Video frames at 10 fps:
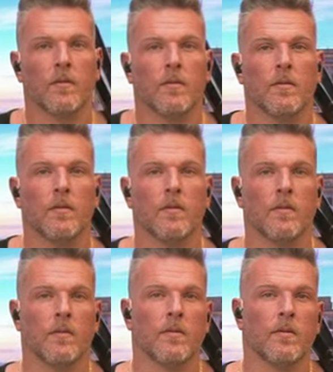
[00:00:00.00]

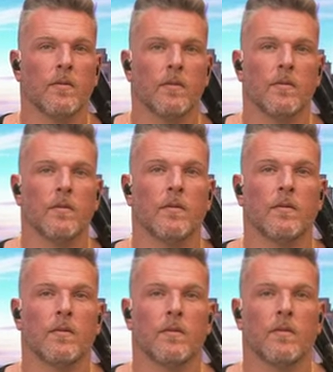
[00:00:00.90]

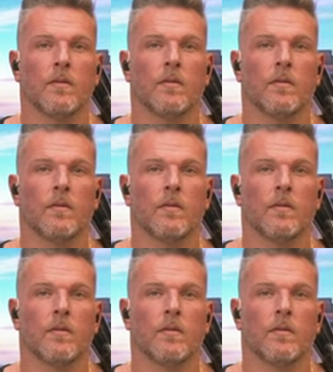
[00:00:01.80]
(not speaking)